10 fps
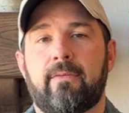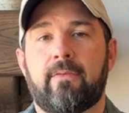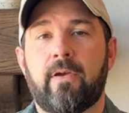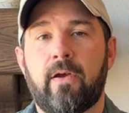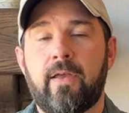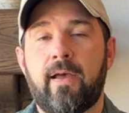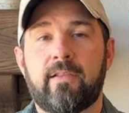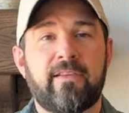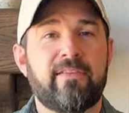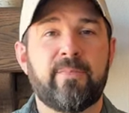So yeah,
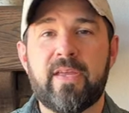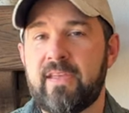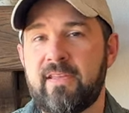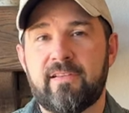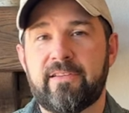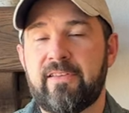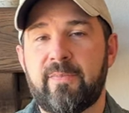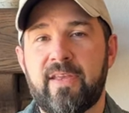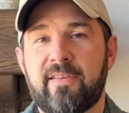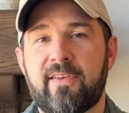leave me, leave
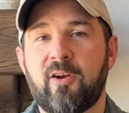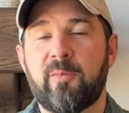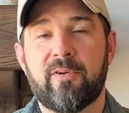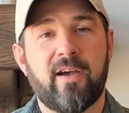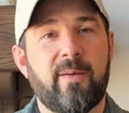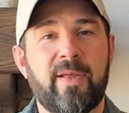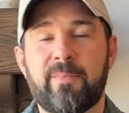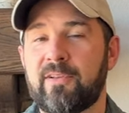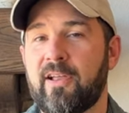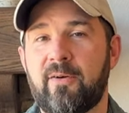me a terrible
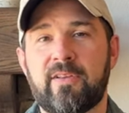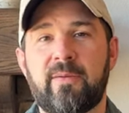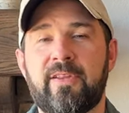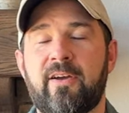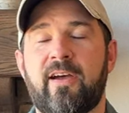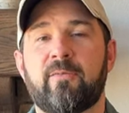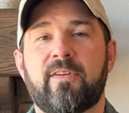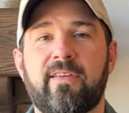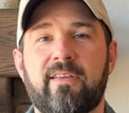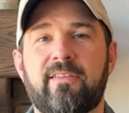comment below and let me know how
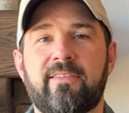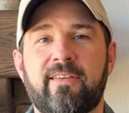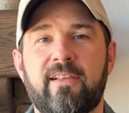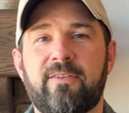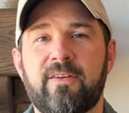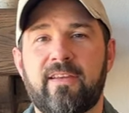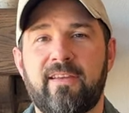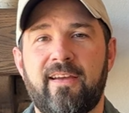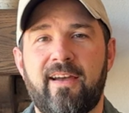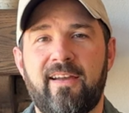ridiculous I look
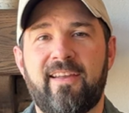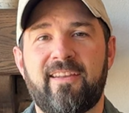uh,